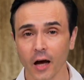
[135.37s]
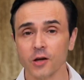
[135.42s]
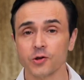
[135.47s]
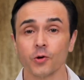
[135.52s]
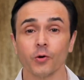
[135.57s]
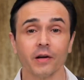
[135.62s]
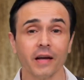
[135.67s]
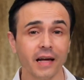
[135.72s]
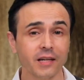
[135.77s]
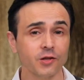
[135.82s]

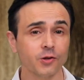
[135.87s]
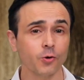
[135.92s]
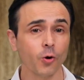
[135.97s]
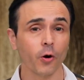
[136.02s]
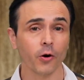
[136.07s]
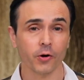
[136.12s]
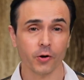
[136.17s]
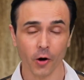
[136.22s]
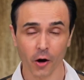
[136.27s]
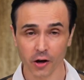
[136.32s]
So let's
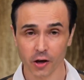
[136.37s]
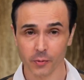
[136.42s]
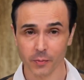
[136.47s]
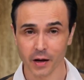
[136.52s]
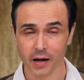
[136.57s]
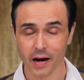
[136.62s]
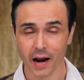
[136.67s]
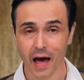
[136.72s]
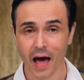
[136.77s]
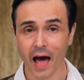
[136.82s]
talk
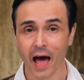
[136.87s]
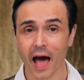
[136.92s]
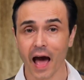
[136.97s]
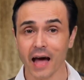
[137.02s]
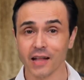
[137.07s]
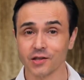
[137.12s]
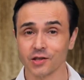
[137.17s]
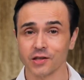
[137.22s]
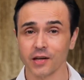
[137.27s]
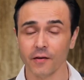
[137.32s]
curcumin
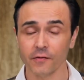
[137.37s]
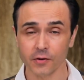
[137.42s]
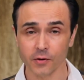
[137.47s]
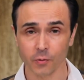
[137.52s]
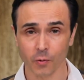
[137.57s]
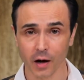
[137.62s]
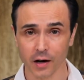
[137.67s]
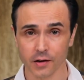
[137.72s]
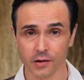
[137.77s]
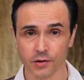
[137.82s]
and 7
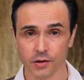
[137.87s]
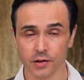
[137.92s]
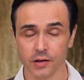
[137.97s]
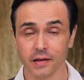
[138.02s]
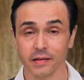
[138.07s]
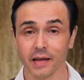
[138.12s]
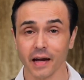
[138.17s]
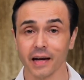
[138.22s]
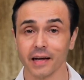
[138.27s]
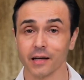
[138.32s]
wonders
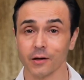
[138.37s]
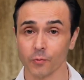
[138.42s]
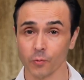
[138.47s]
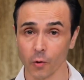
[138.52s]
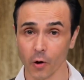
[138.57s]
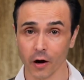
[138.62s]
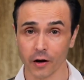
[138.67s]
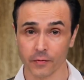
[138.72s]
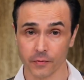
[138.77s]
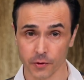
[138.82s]
that it can
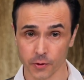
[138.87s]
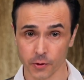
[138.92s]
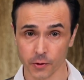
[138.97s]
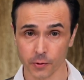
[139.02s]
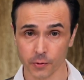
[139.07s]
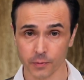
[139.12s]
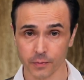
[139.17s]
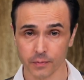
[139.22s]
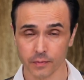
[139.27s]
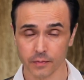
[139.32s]
work for you.